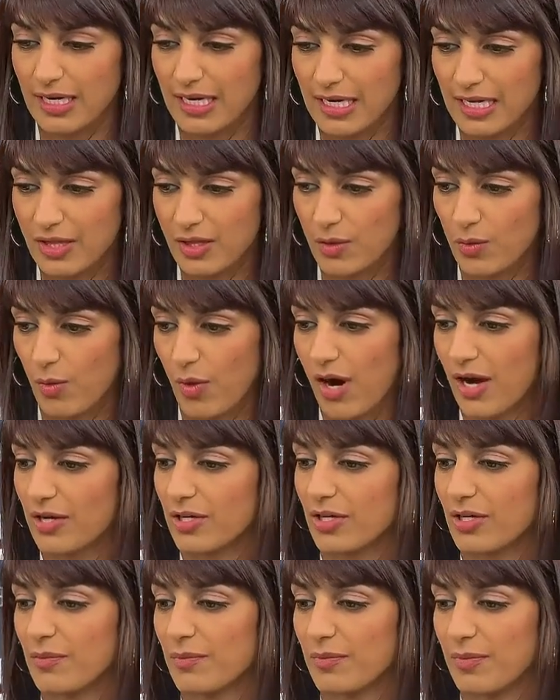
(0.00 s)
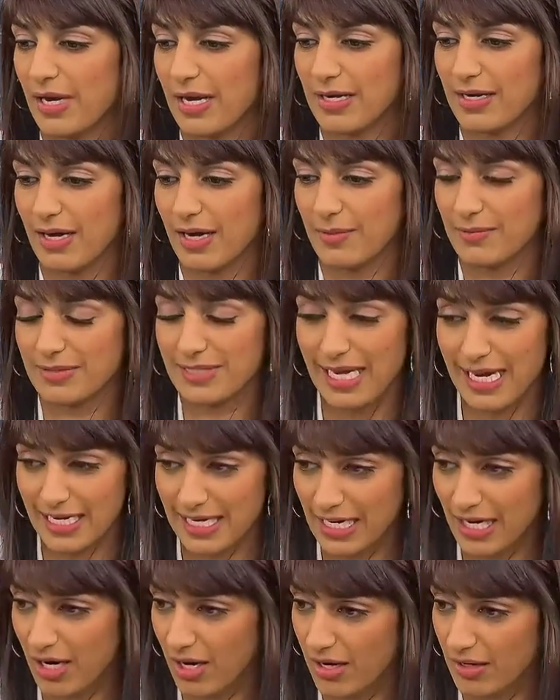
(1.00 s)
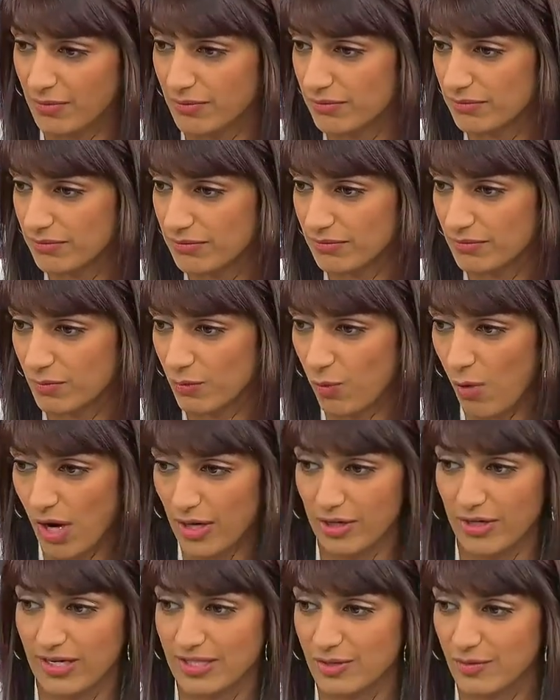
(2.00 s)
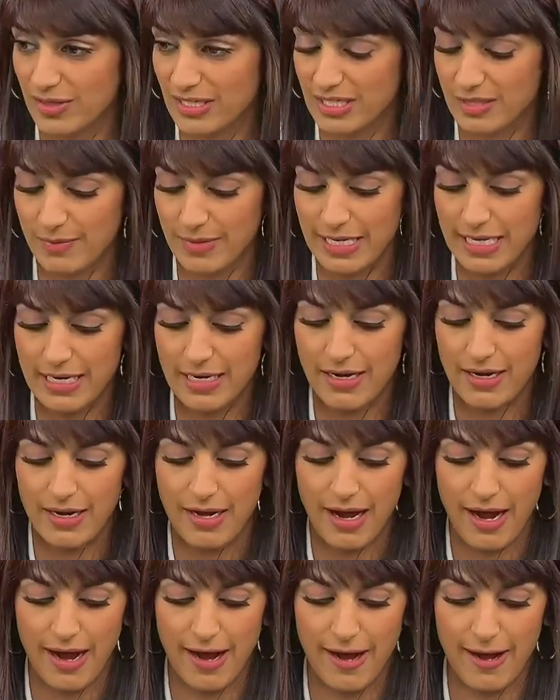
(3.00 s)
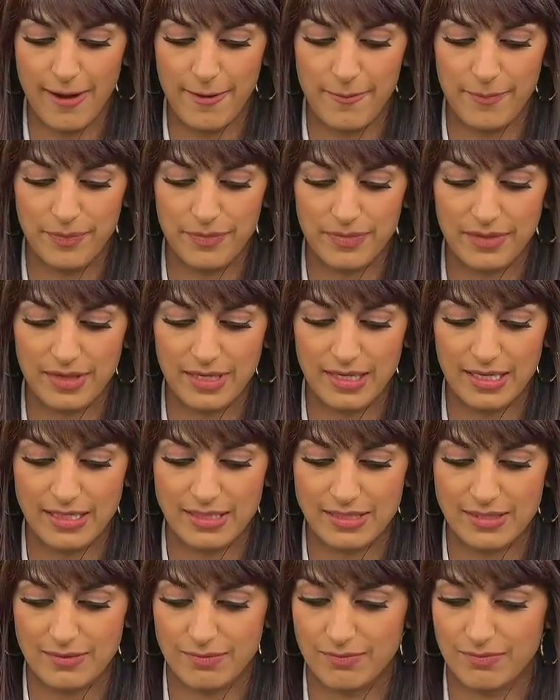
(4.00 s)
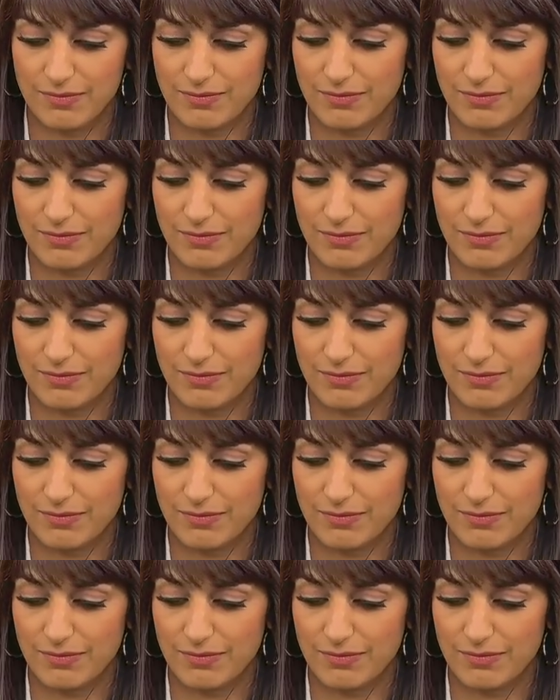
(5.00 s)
in the water, but um, taking on water as we speak. Um, it's